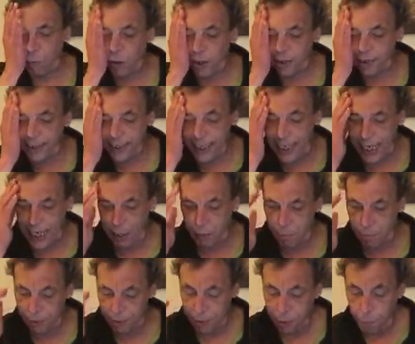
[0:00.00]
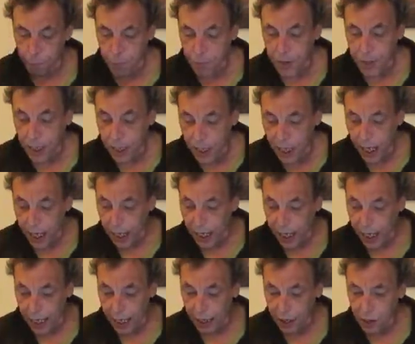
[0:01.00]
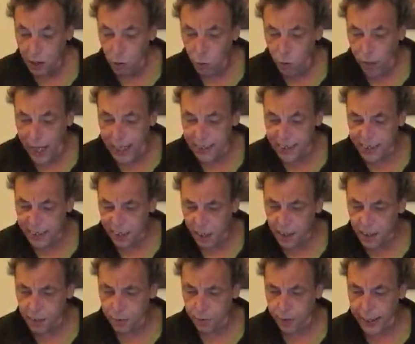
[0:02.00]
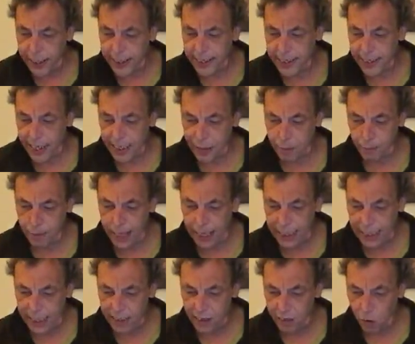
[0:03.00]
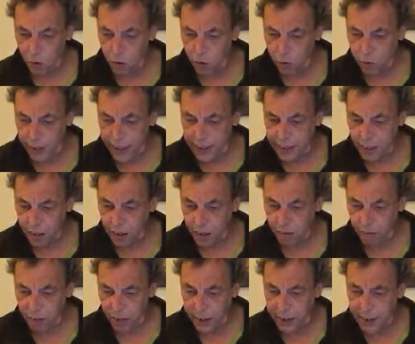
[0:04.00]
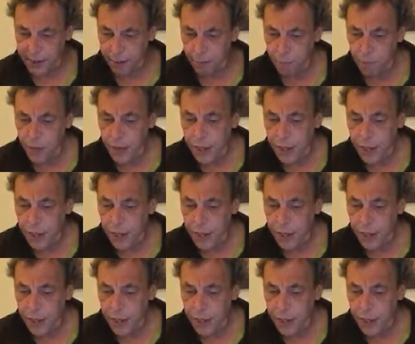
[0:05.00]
want to keep. Wear sunscreen, says Matt. That's always good advice.